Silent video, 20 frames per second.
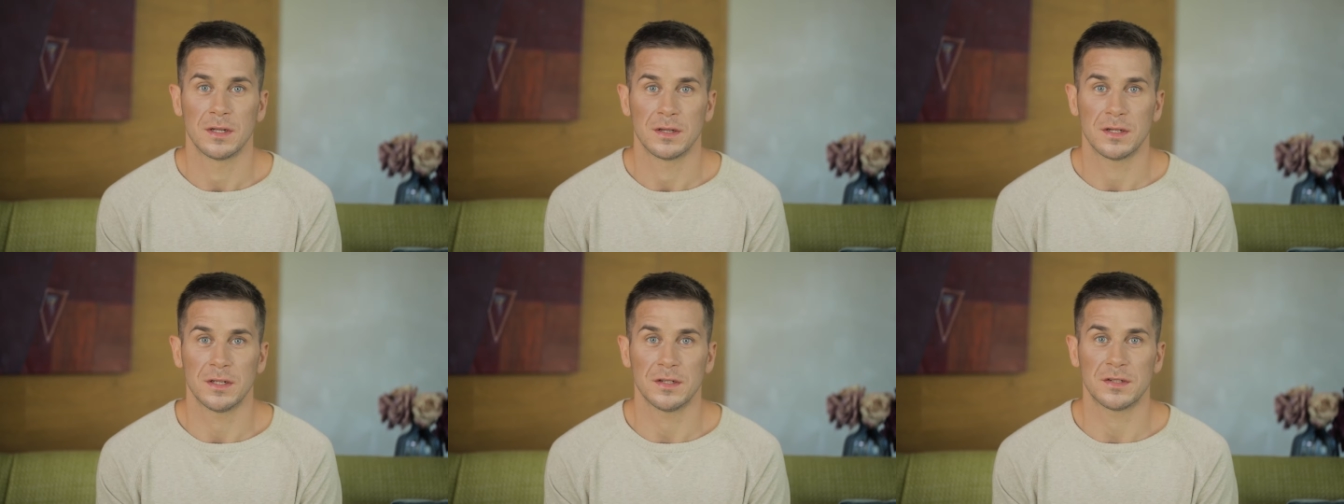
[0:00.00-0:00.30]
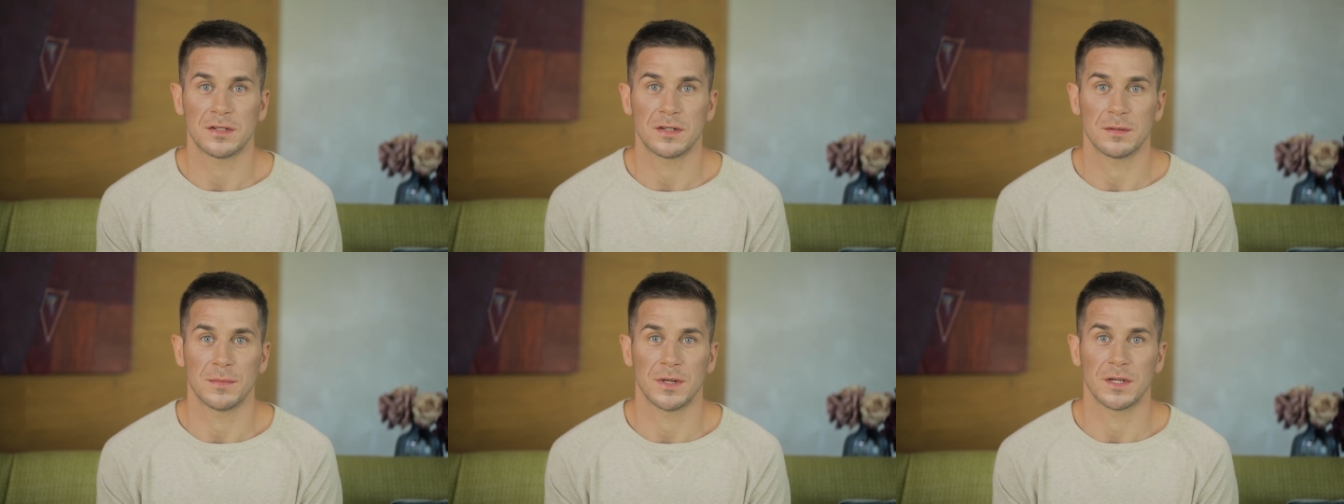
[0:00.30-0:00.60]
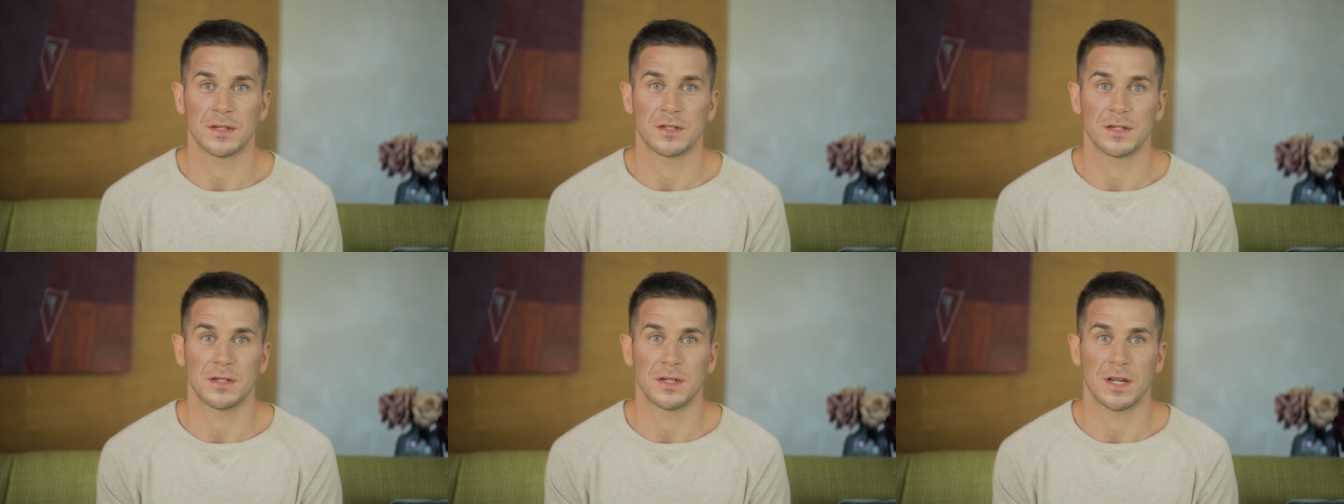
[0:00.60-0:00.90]
This
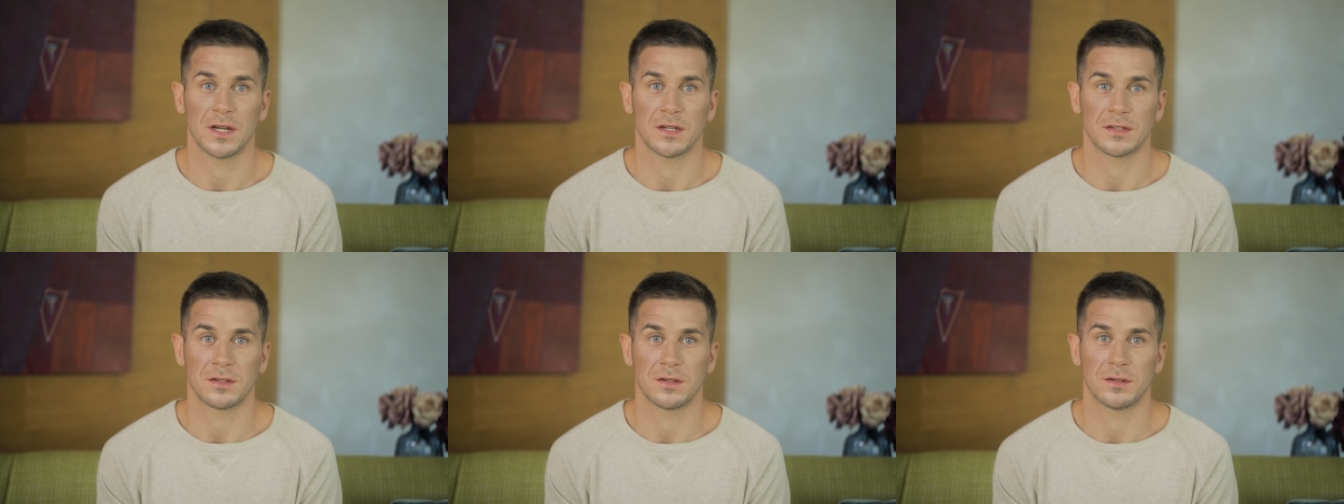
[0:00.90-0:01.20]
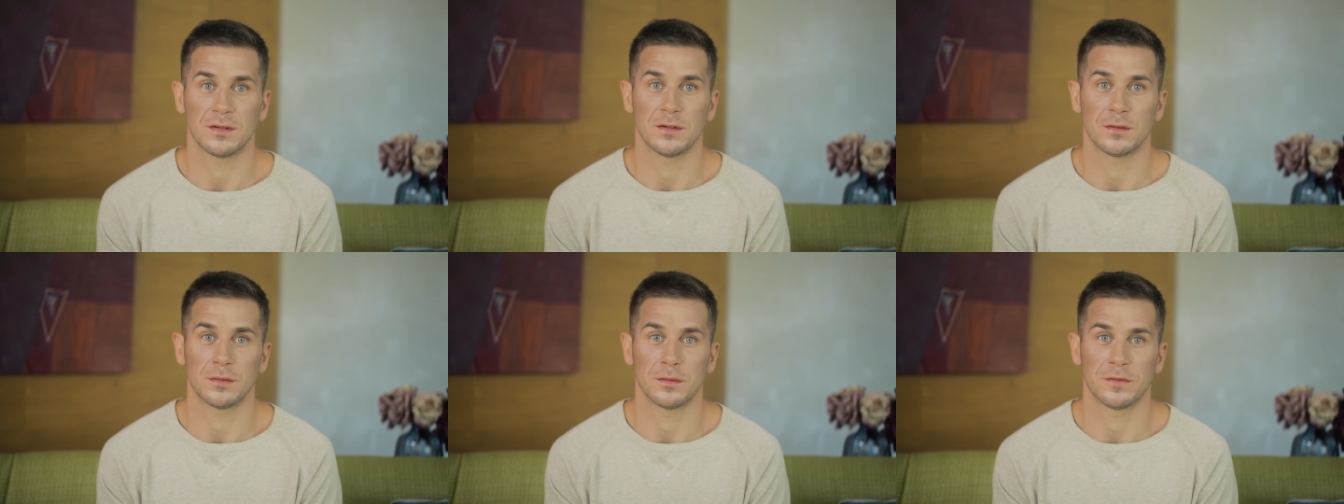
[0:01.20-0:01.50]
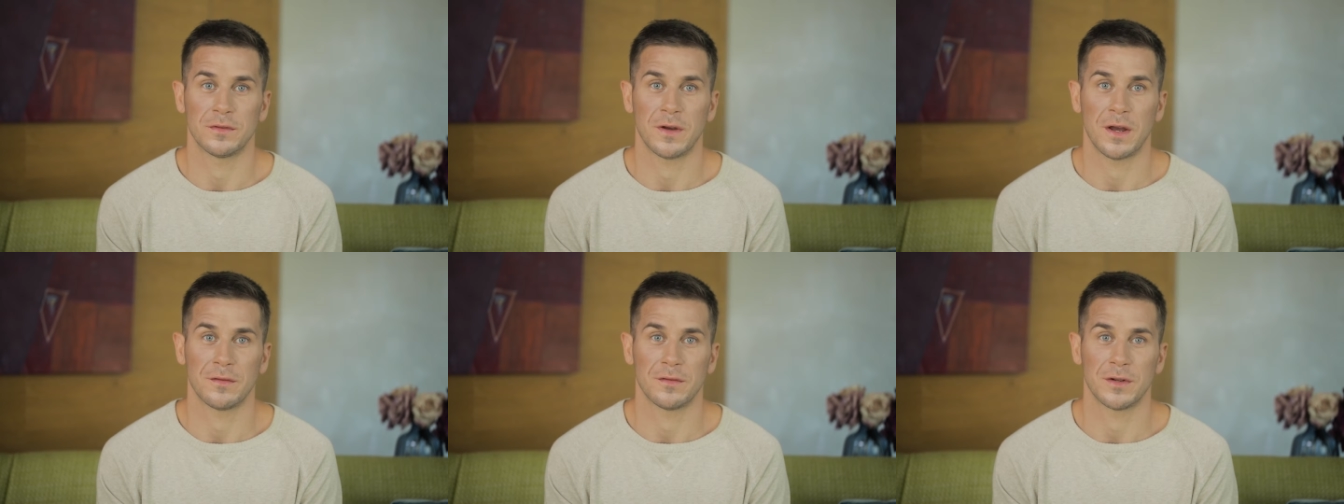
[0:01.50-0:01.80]
dimension has to do
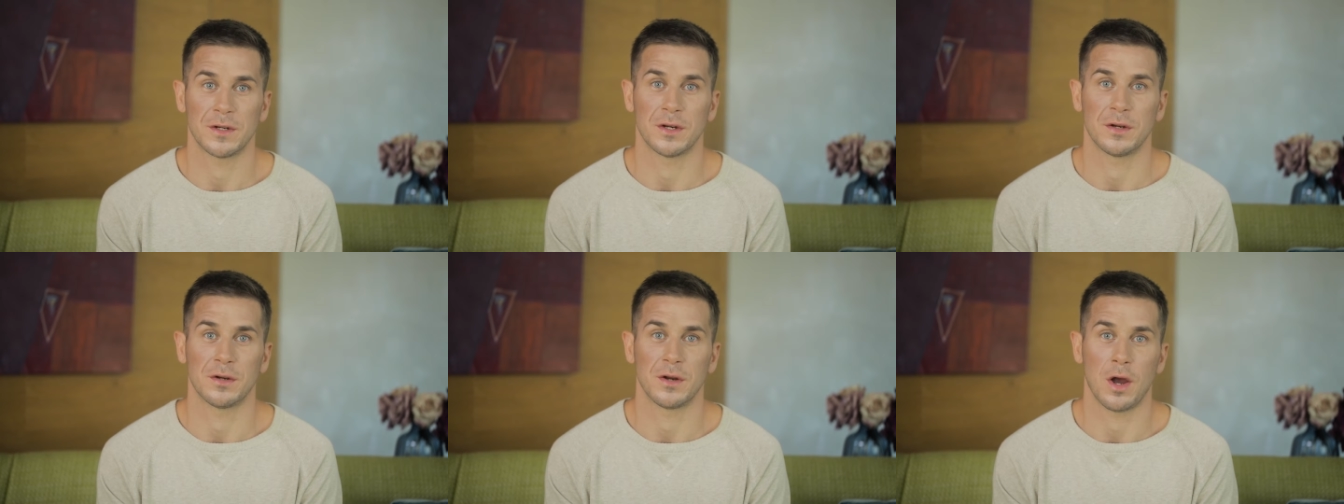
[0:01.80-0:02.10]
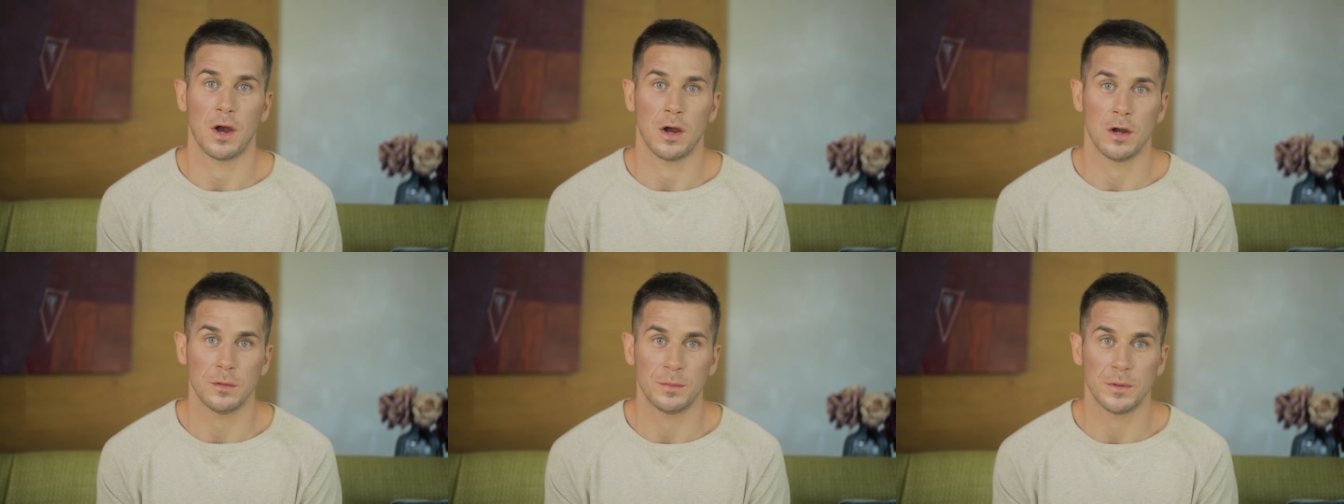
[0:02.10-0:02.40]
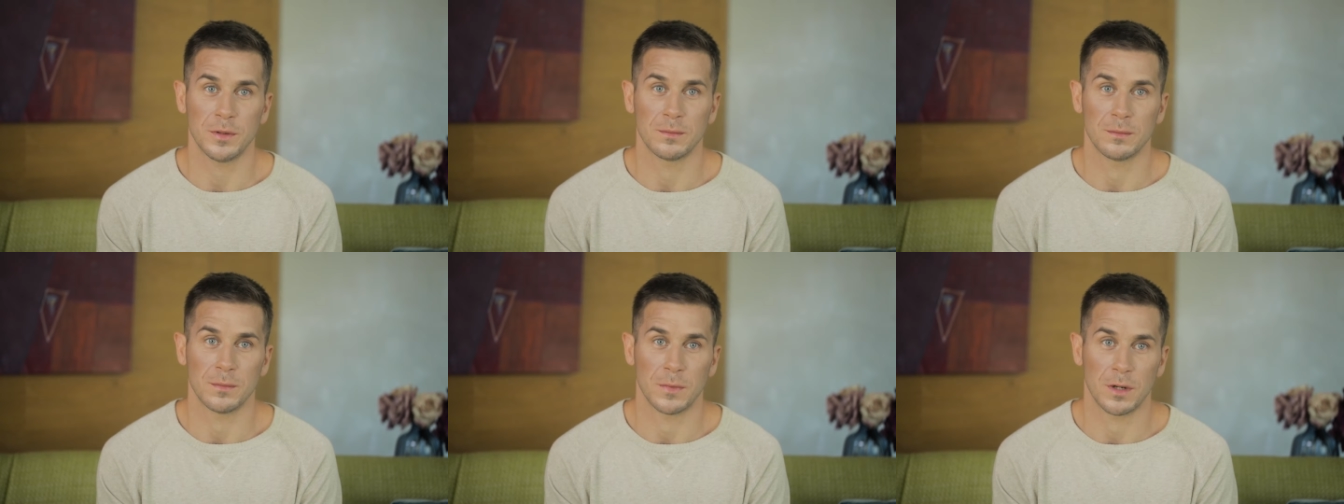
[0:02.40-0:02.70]
with having an open